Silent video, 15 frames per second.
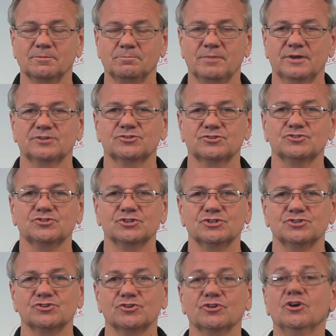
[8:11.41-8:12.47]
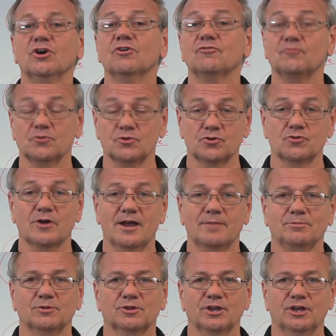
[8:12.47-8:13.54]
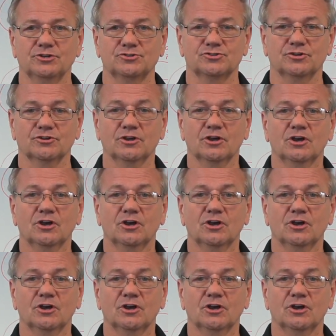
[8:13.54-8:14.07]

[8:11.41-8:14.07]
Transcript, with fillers: the best decision for your application.